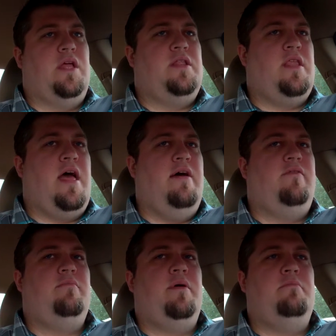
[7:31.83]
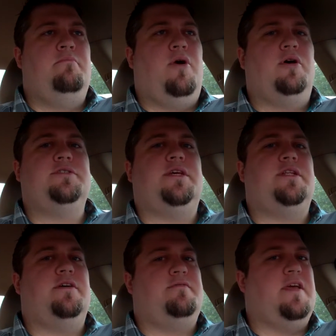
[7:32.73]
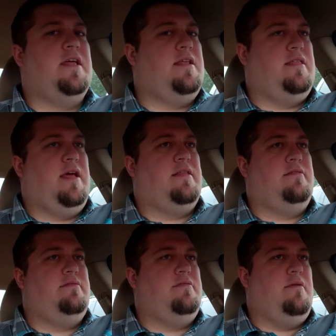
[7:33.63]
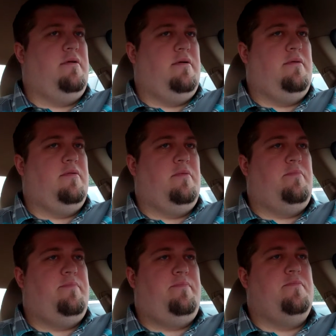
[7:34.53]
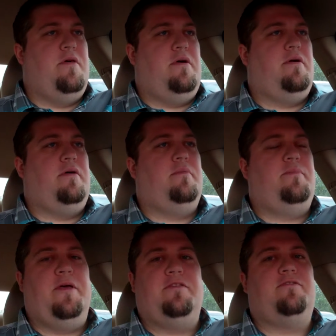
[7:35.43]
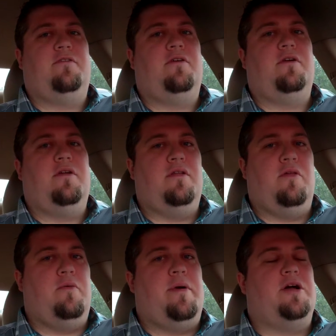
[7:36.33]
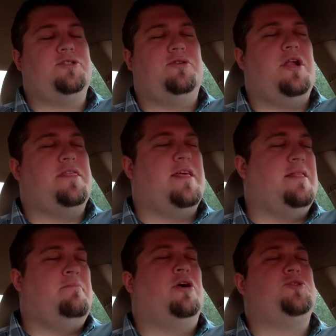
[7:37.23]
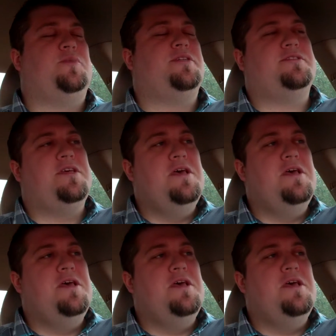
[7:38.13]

haven't been ballsy enough to get in like the pits or the mosh pits.